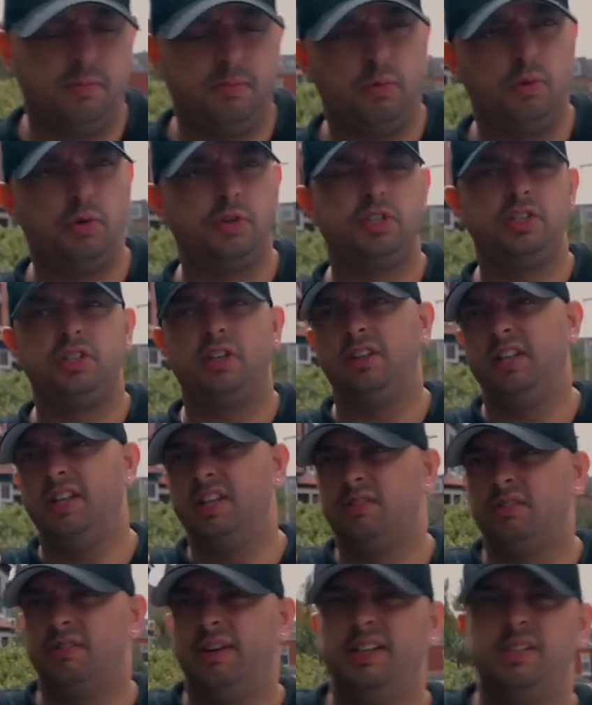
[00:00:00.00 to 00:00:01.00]
Mortgages on
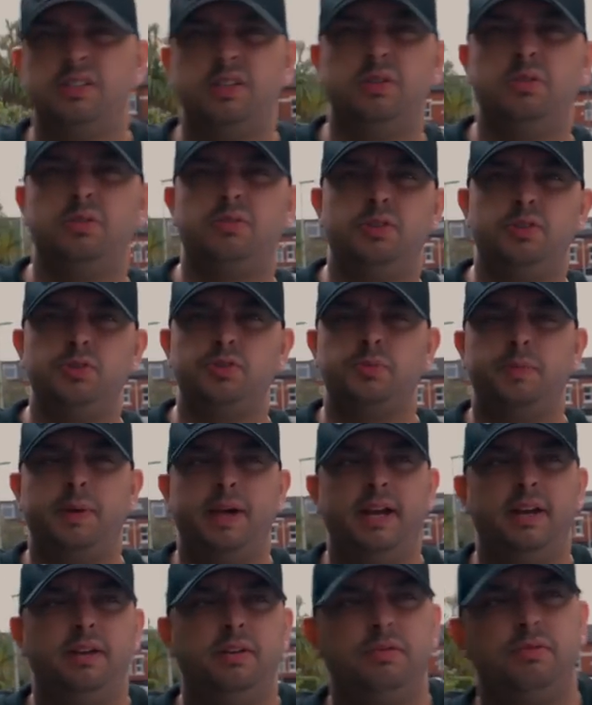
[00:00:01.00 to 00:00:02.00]
these are around
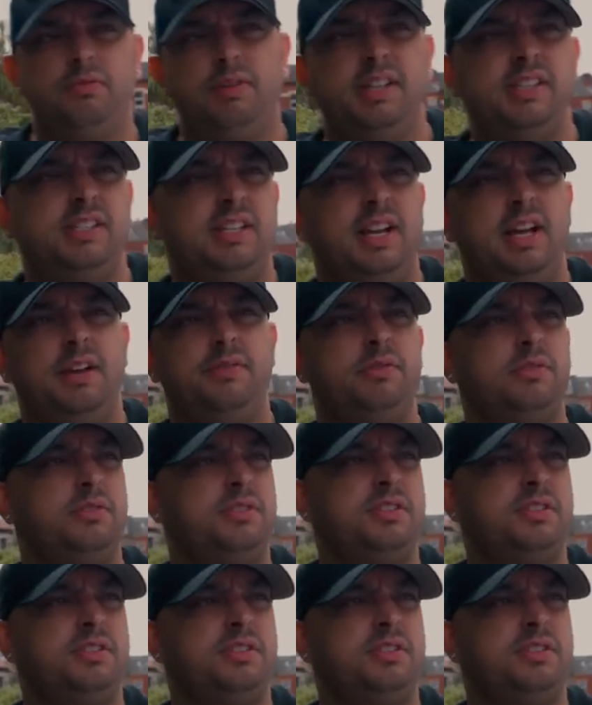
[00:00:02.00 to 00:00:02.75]
£200-£300, renting out for